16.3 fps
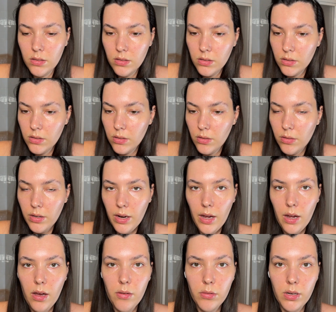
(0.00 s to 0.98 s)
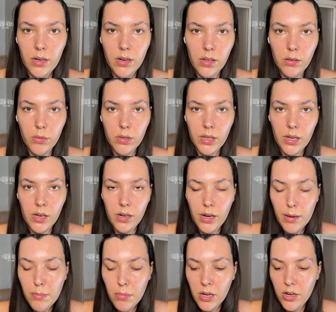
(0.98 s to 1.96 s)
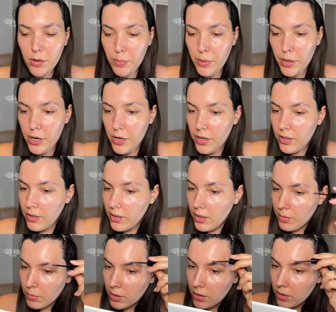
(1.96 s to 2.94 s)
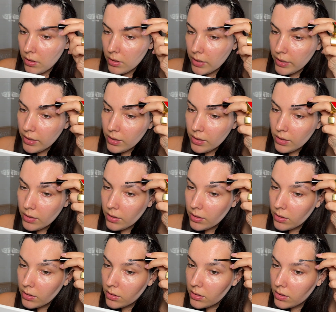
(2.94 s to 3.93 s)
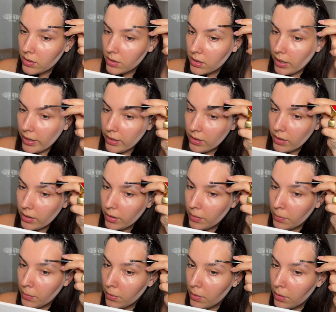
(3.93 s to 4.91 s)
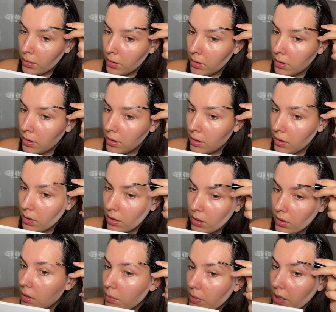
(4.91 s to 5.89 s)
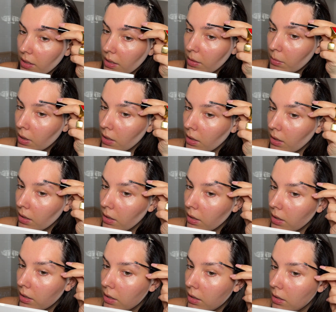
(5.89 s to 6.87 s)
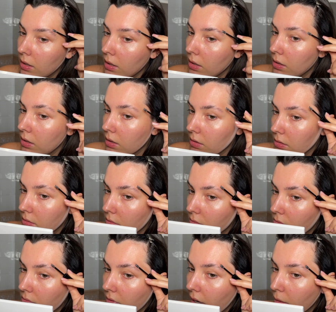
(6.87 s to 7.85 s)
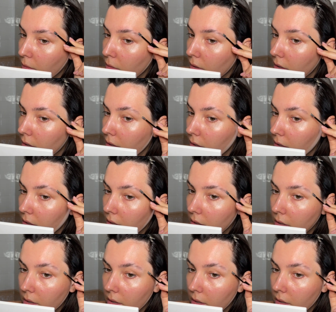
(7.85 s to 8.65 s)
So now that I look like an angry bird, I'm gonna like style them and make them a little rounder.